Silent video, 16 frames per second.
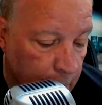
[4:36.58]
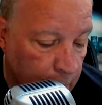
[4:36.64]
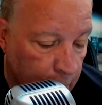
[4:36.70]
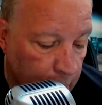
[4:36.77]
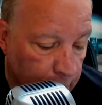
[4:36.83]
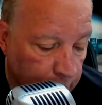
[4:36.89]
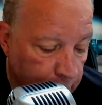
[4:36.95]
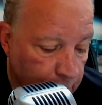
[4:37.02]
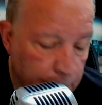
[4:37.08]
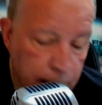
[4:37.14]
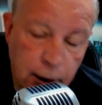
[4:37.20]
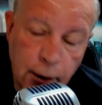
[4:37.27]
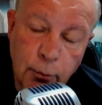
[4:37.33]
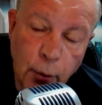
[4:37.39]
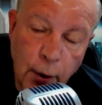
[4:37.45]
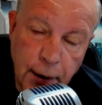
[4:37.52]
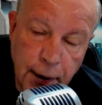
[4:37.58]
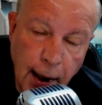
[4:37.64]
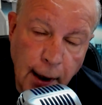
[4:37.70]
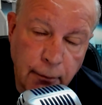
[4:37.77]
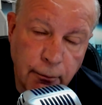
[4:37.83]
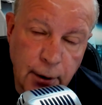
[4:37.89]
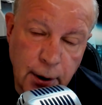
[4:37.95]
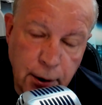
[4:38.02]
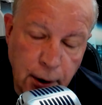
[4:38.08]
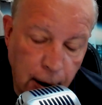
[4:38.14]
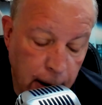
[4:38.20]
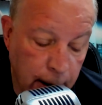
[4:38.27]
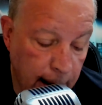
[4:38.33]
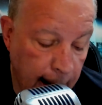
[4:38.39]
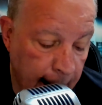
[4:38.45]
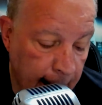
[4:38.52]
Illusion would then
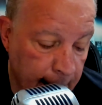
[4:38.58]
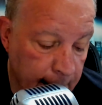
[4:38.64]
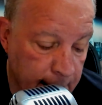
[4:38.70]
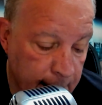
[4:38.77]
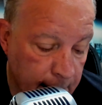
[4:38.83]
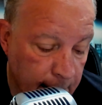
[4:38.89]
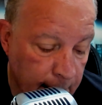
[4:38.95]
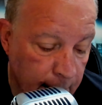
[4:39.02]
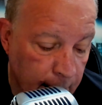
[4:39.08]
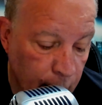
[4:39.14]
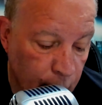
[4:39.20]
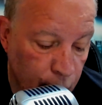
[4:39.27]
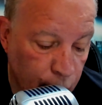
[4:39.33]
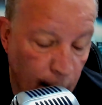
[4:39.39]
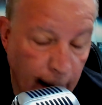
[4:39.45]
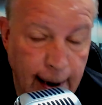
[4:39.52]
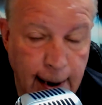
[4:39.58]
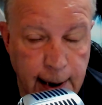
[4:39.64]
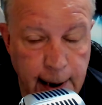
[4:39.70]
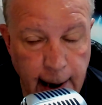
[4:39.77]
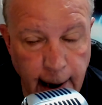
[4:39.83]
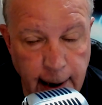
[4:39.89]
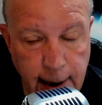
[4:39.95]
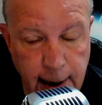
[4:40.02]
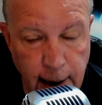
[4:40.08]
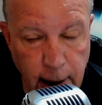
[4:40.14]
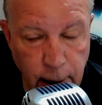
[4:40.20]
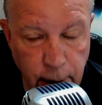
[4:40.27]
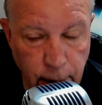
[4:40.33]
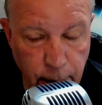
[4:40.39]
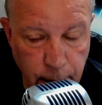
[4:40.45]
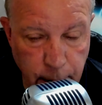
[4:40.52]
return as Renaissance
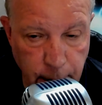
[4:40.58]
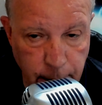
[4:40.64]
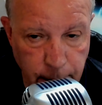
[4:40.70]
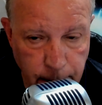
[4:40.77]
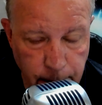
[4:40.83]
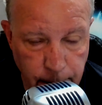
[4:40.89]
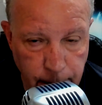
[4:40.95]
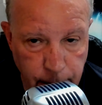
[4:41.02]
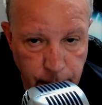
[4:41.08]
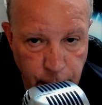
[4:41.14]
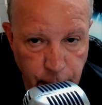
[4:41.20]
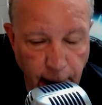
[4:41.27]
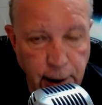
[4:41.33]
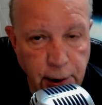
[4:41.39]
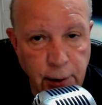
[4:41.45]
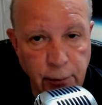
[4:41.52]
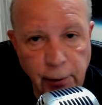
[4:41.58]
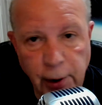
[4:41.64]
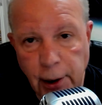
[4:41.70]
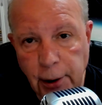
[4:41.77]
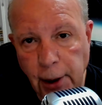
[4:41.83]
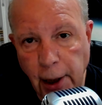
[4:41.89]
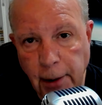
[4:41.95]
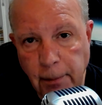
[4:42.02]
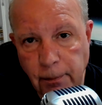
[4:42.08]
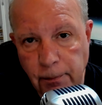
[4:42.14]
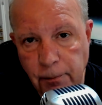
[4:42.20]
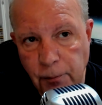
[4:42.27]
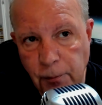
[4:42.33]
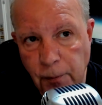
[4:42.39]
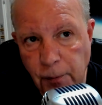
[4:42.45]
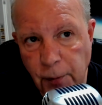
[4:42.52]
Illusion, trying to reclaim
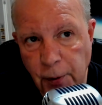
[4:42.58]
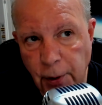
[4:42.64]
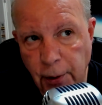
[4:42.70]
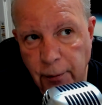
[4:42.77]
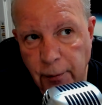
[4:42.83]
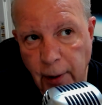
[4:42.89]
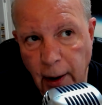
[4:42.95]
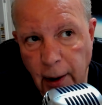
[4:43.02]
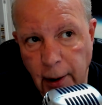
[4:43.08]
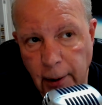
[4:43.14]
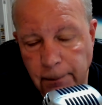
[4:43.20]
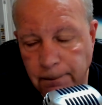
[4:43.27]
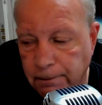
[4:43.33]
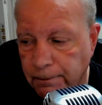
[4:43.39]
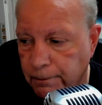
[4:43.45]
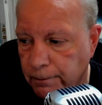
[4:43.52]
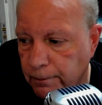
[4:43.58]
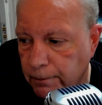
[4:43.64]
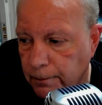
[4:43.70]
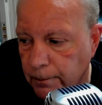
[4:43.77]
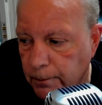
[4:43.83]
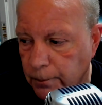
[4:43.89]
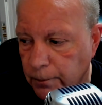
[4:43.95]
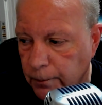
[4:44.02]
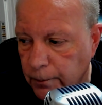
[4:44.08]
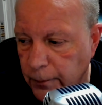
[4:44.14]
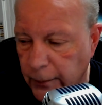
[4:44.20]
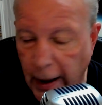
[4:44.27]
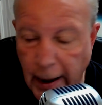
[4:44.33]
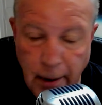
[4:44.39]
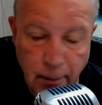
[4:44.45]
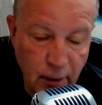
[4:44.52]
their
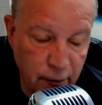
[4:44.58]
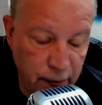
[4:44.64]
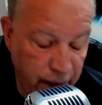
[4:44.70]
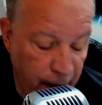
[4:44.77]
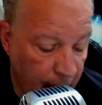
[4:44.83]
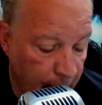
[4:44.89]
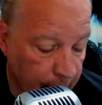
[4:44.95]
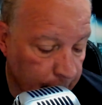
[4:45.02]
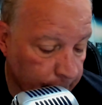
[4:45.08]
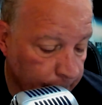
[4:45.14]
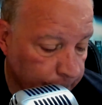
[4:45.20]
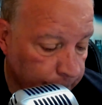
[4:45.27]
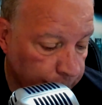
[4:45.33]
name and fame,